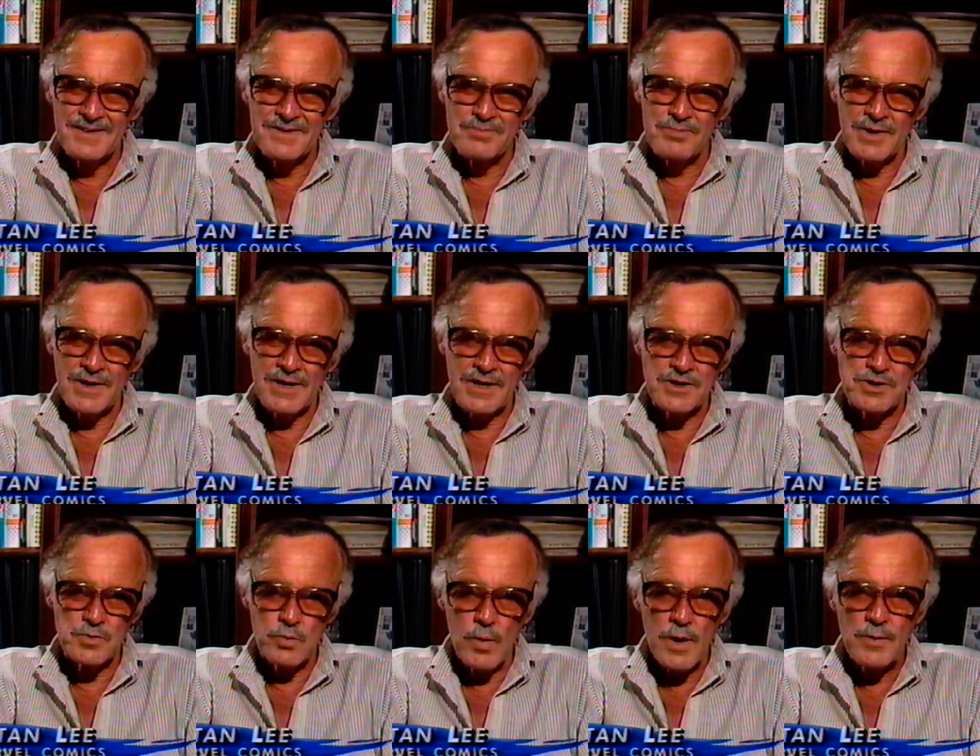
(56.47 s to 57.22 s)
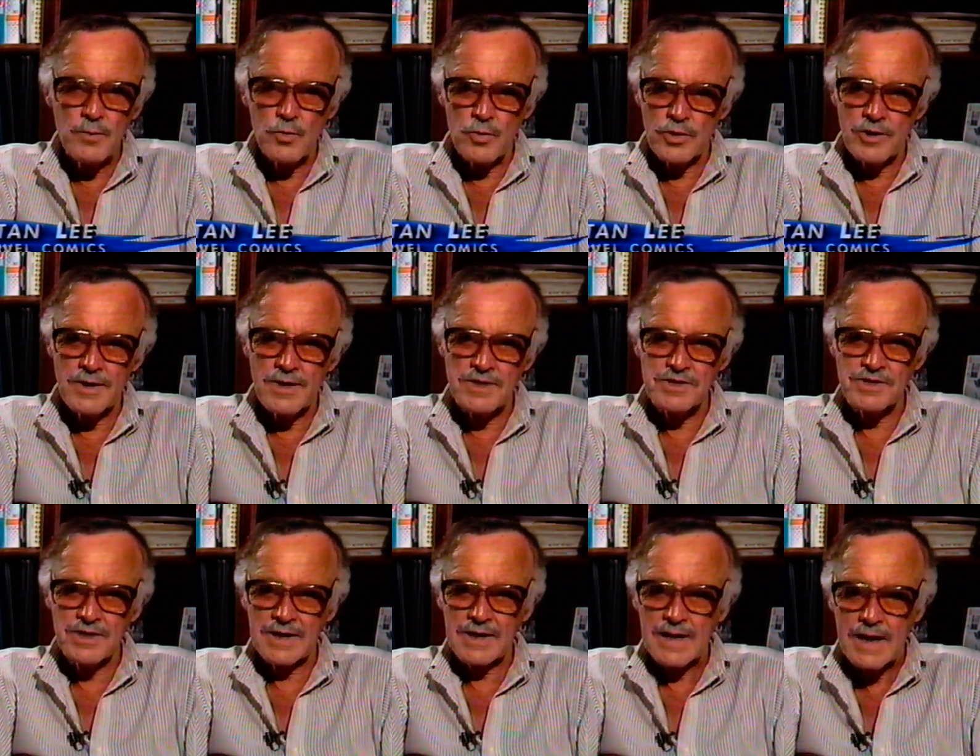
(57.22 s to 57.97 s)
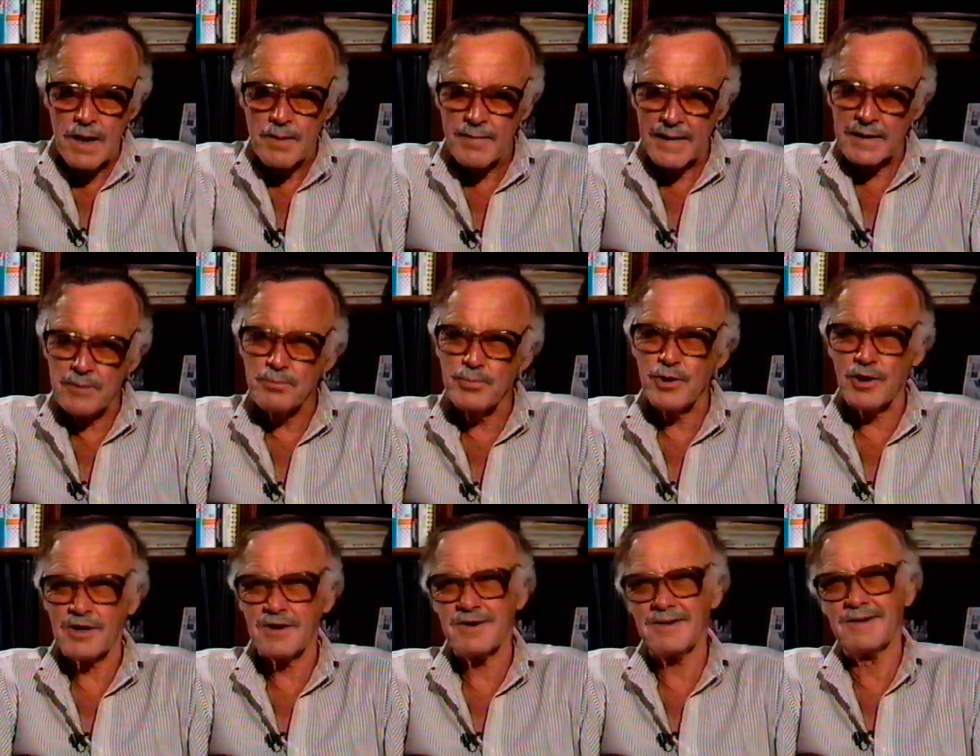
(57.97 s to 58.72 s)
But it's one word, it's a comic
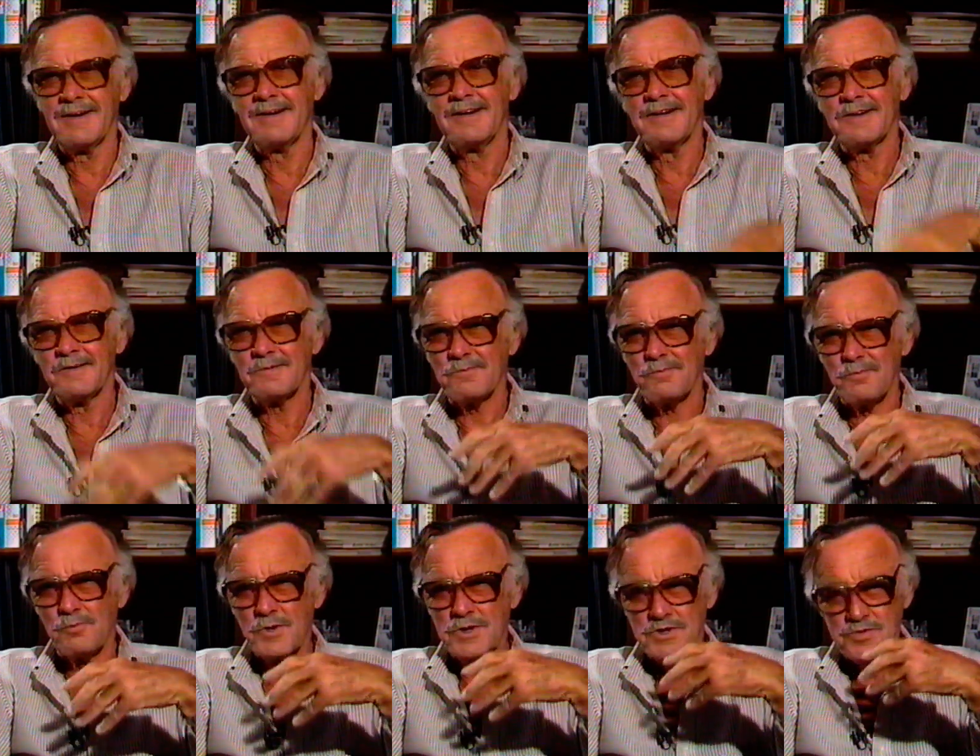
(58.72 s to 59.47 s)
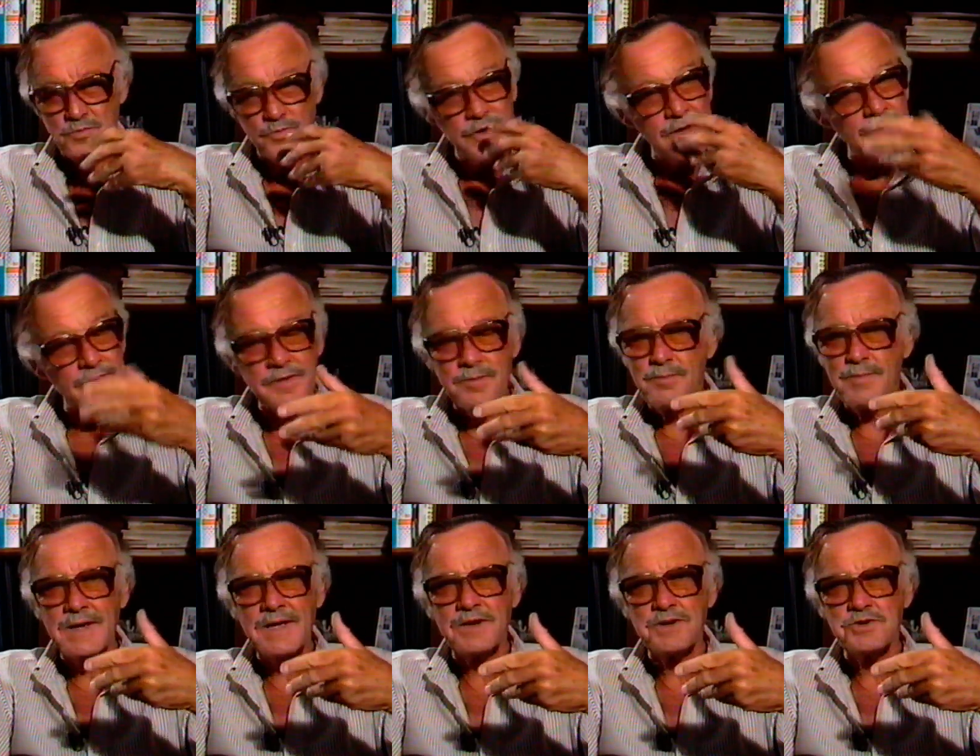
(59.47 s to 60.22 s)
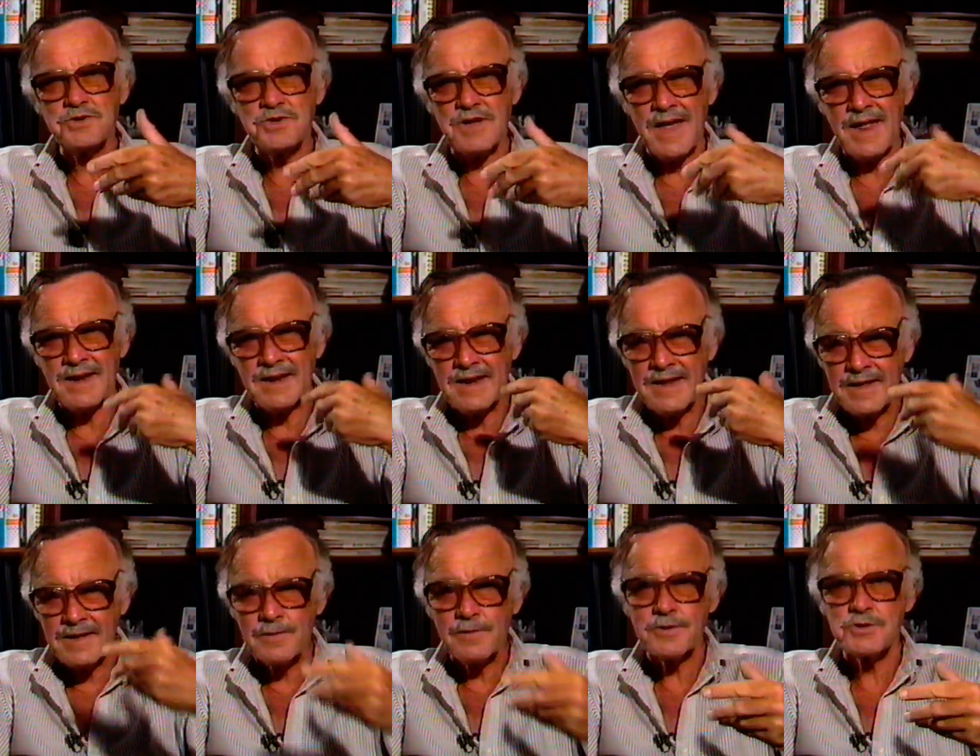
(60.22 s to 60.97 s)
book, which really means an
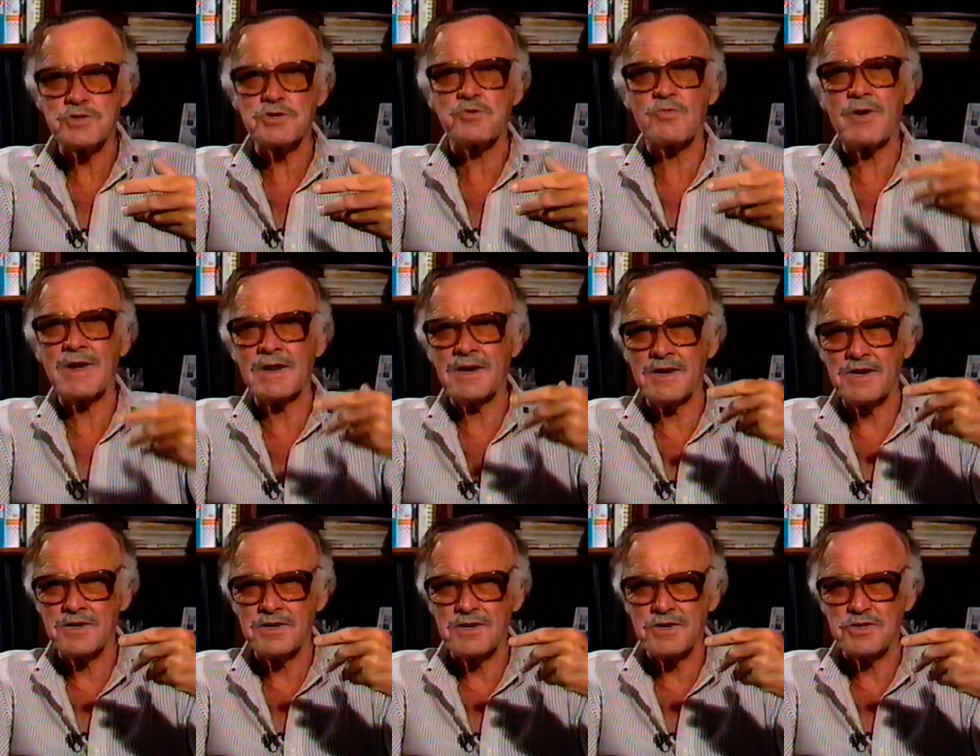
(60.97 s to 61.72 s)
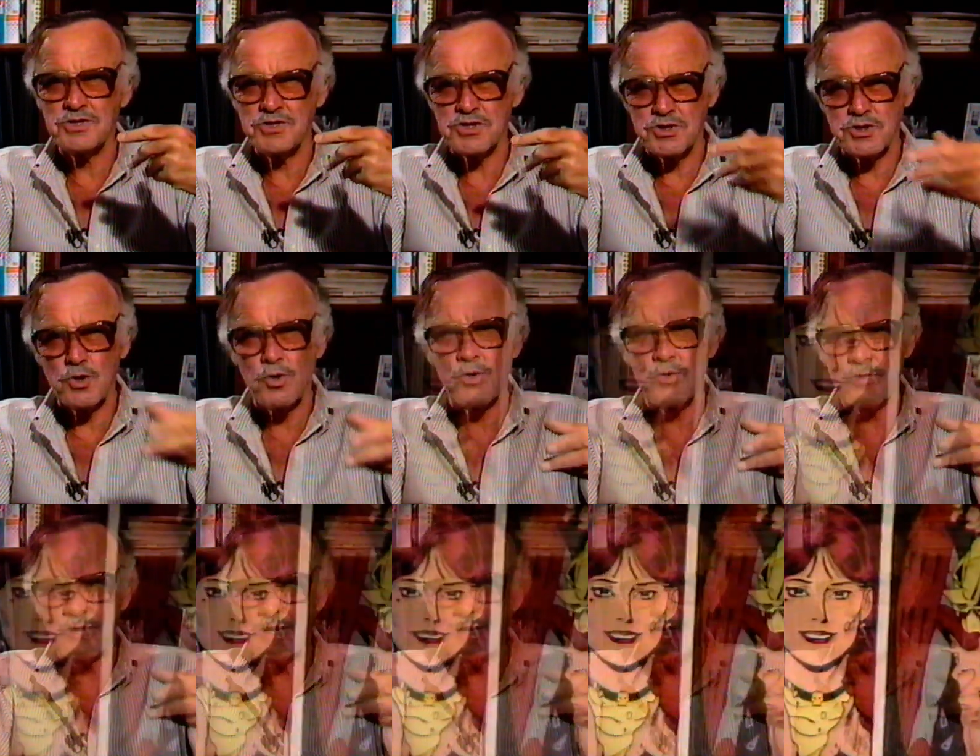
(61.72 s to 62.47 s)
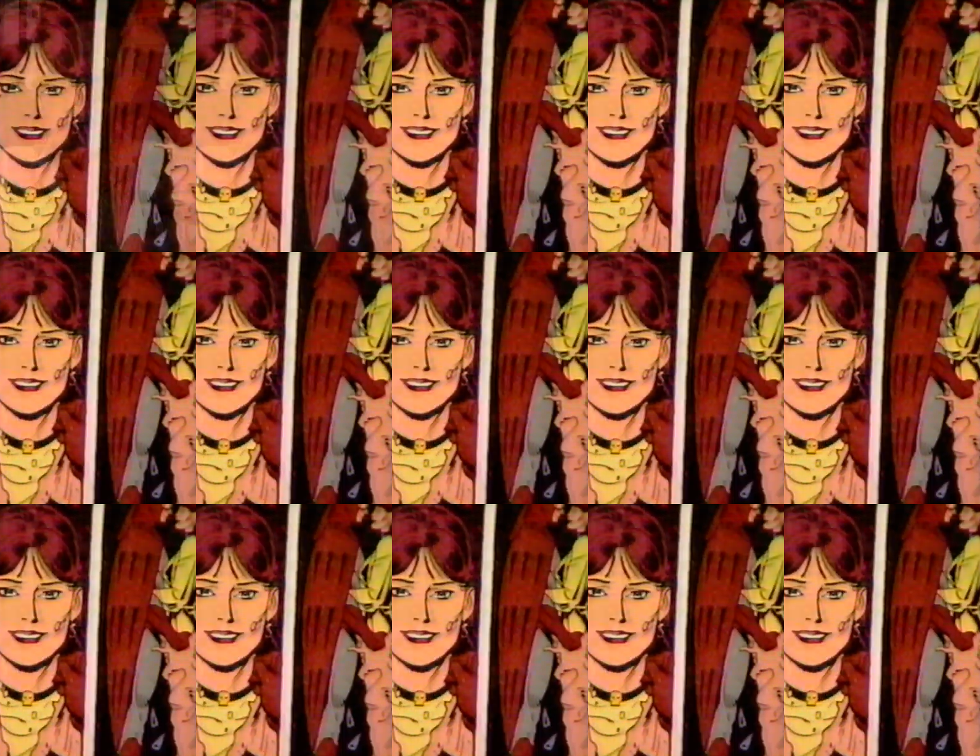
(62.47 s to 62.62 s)
illustrated story.